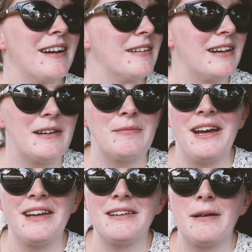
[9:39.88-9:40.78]

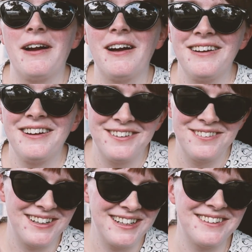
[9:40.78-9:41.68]
And oh
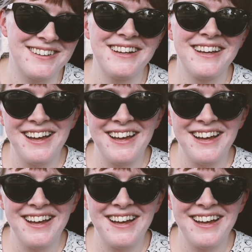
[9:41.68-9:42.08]
my god.